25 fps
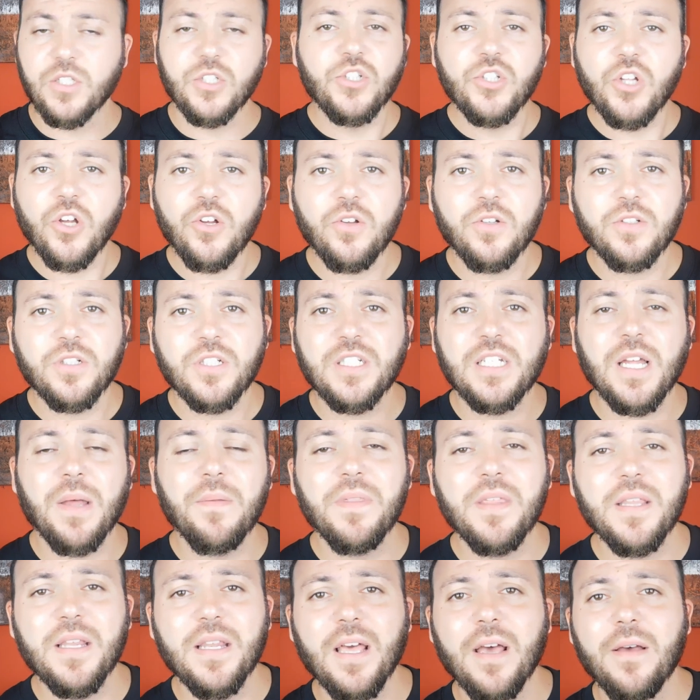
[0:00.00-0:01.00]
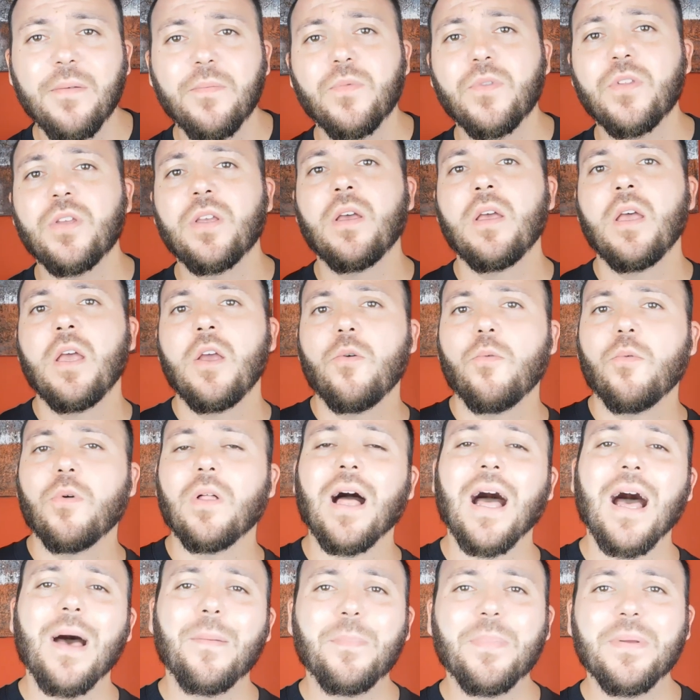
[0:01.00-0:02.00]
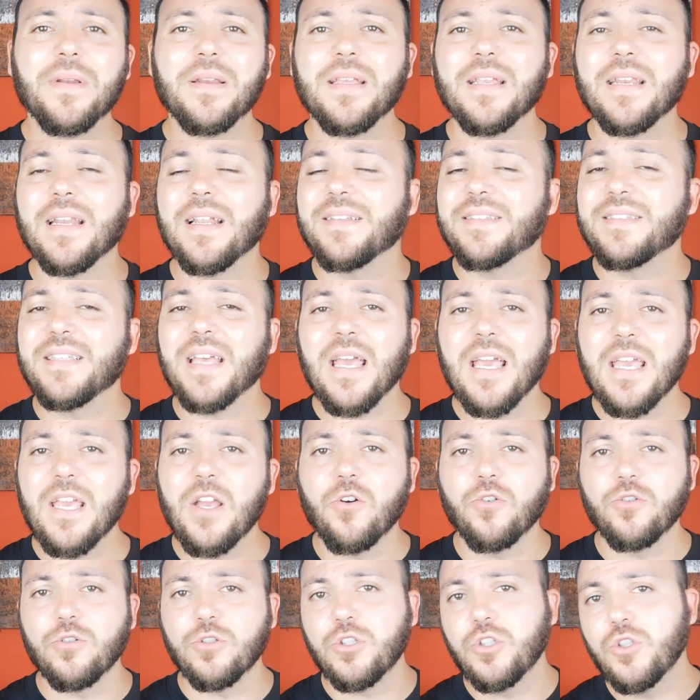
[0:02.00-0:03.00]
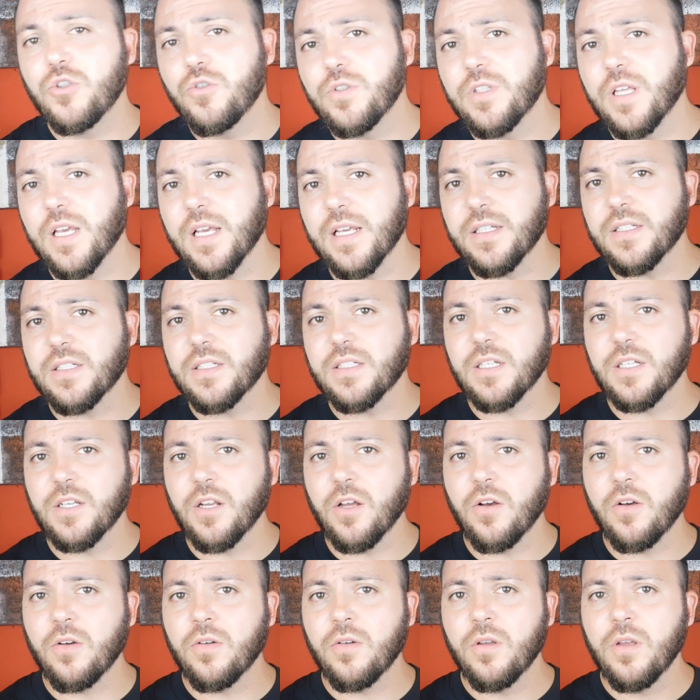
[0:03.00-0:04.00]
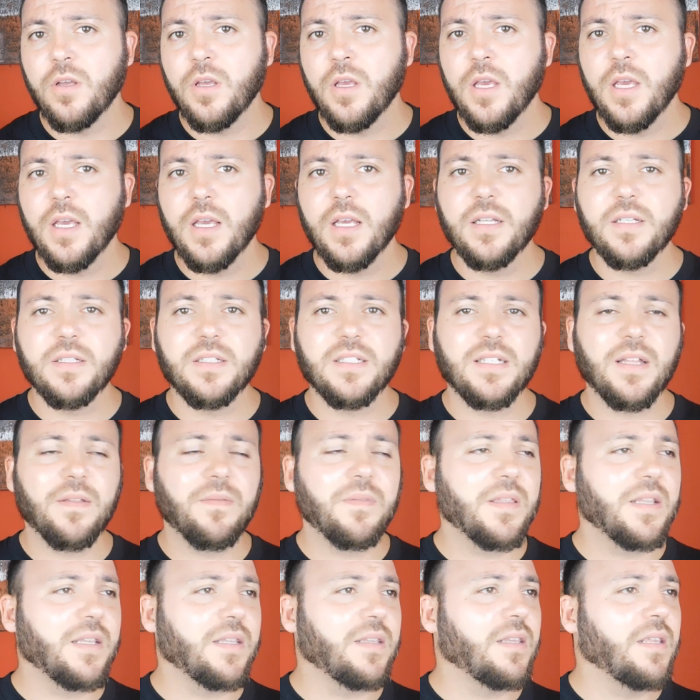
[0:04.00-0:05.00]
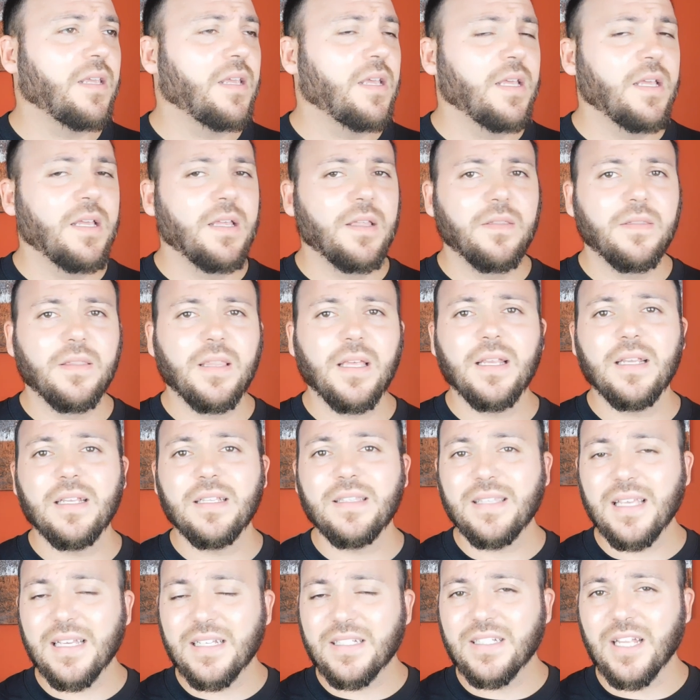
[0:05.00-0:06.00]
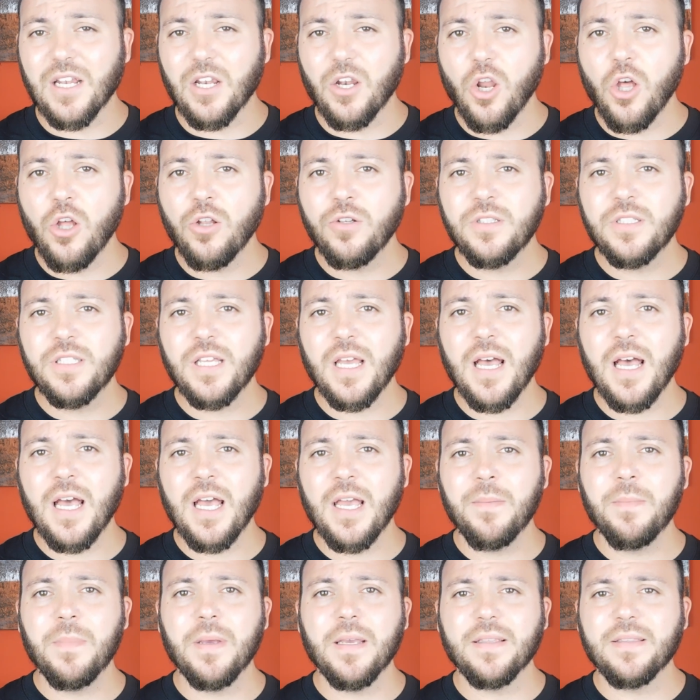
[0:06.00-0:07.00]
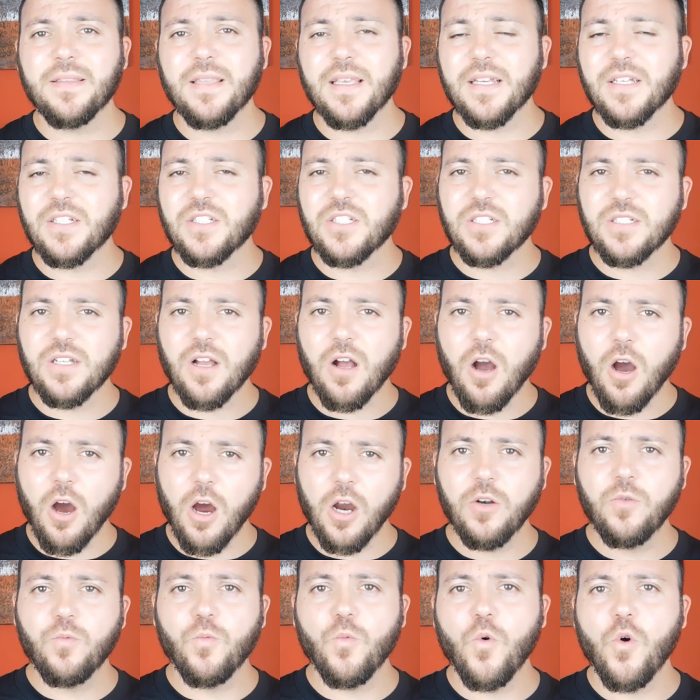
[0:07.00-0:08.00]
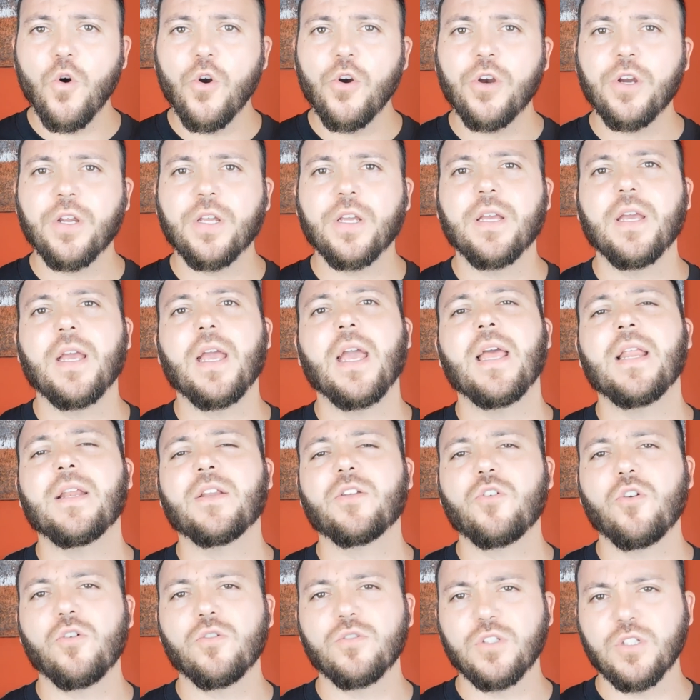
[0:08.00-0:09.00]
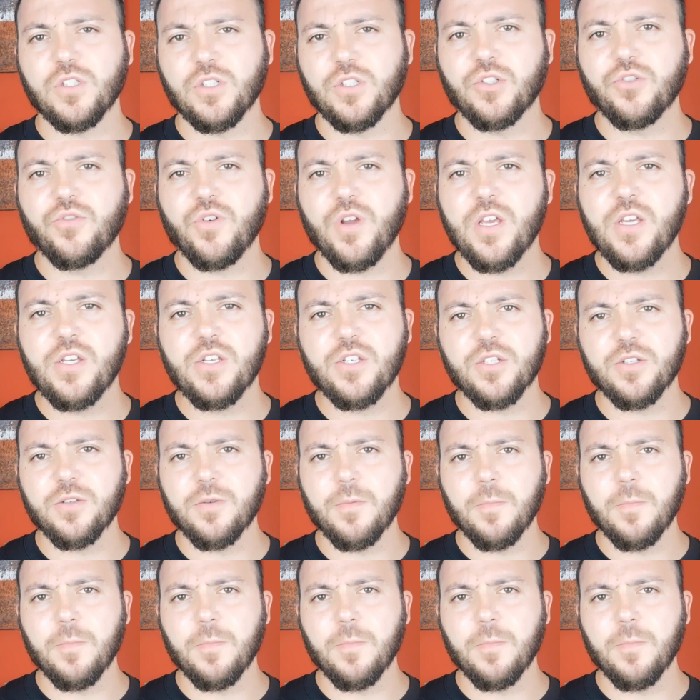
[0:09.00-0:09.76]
It's not something that will happen in a day or two days, you know. It's something that it takes a long time, it takes hard work and concentration.